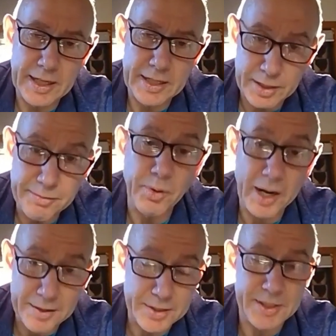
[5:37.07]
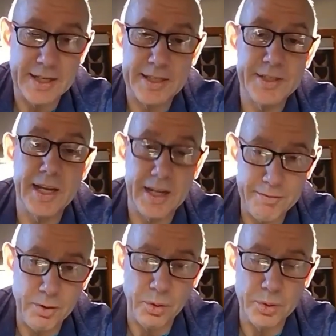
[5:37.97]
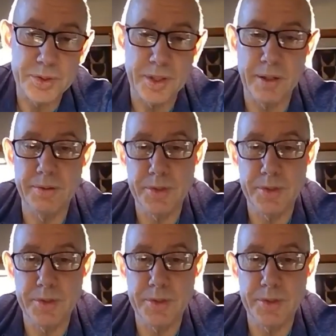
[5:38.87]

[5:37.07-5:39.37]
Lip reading: several other studies that have also